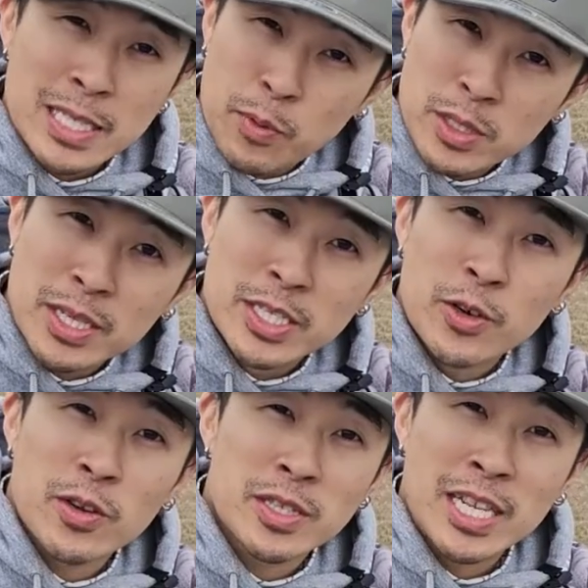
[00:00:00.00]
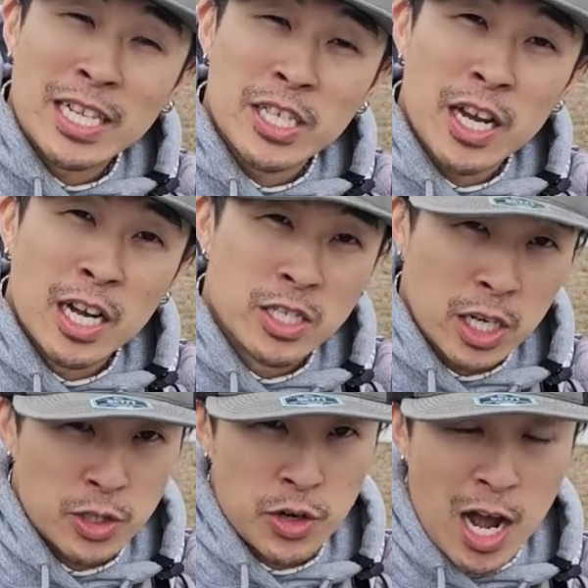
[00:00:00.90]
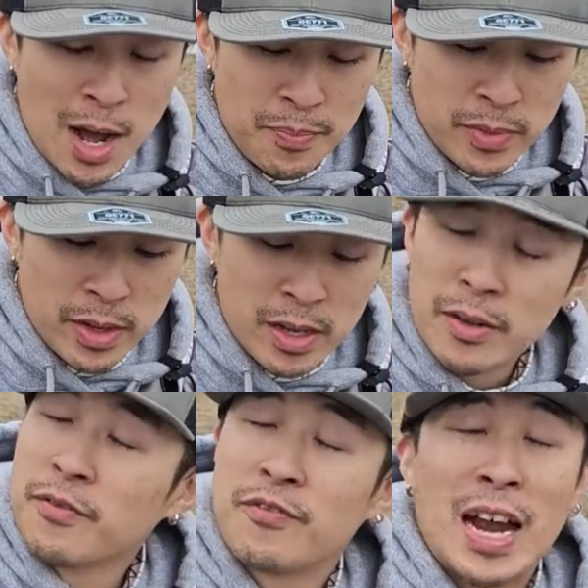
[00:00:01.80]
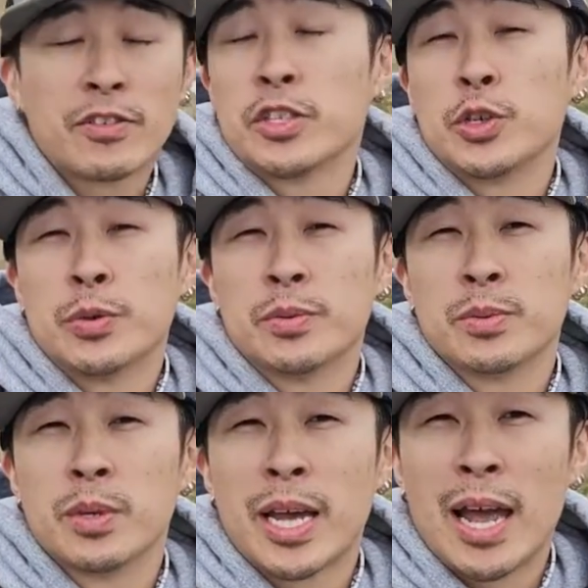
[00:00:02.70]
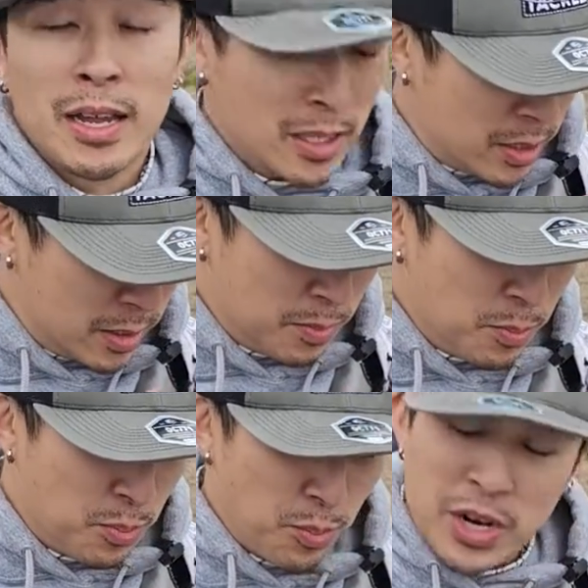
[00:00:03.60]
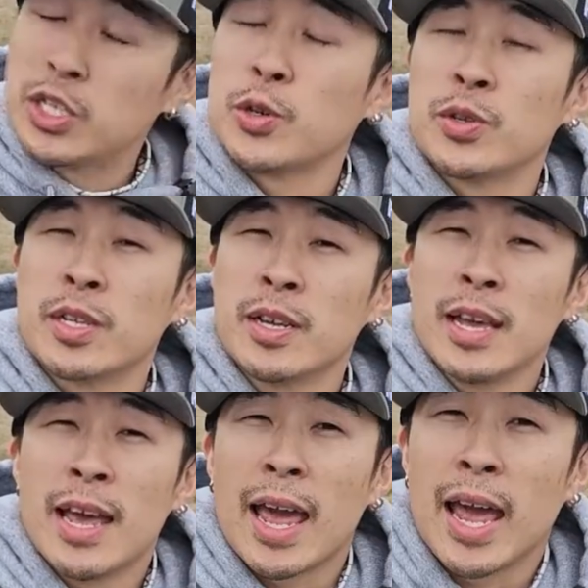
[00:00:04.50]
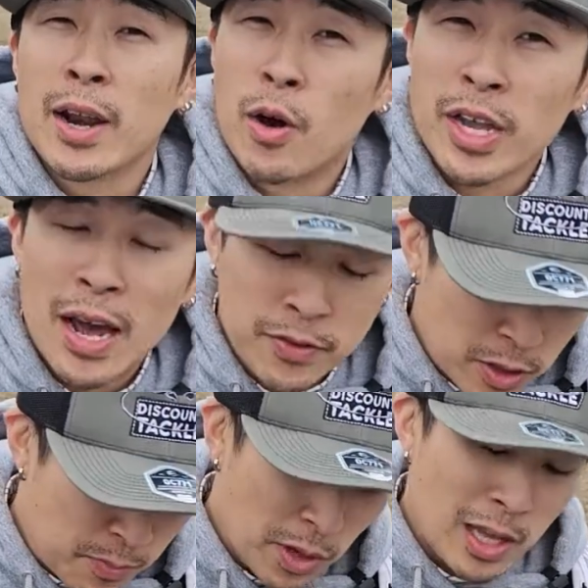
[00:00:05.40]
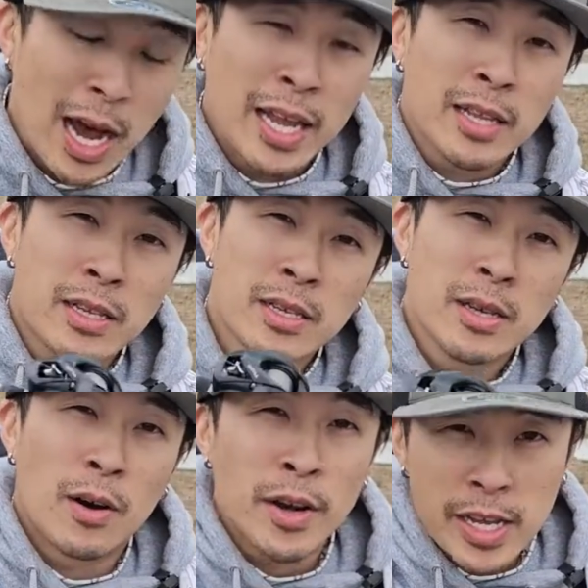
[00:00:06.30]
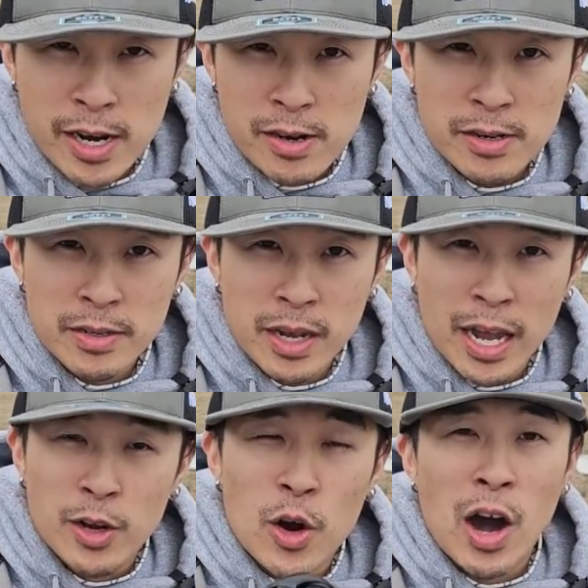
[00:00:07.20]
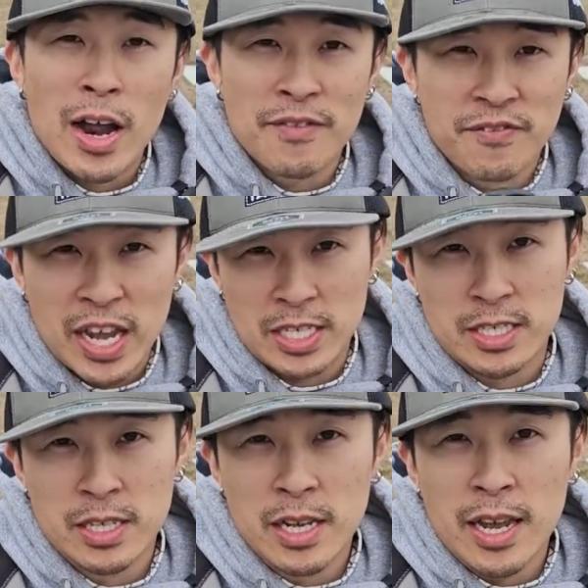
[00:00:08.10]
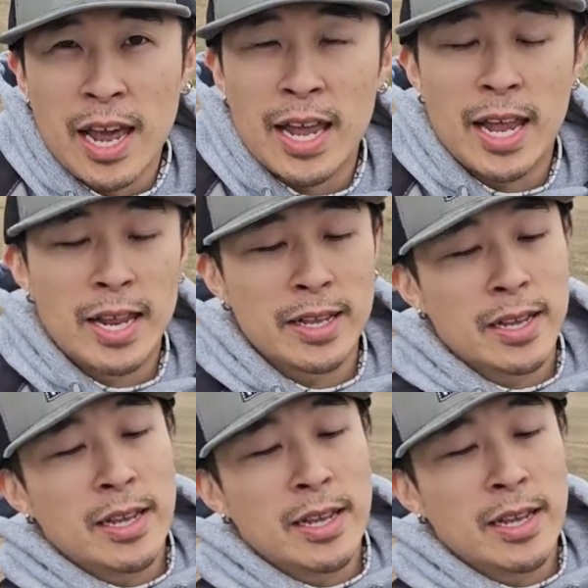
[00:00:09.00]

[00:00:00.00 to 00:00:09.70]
sports a zero tension adjuster knob, factory tune, okay? It's pre-tuned, and all you have to do is put line on here and go out and fish. And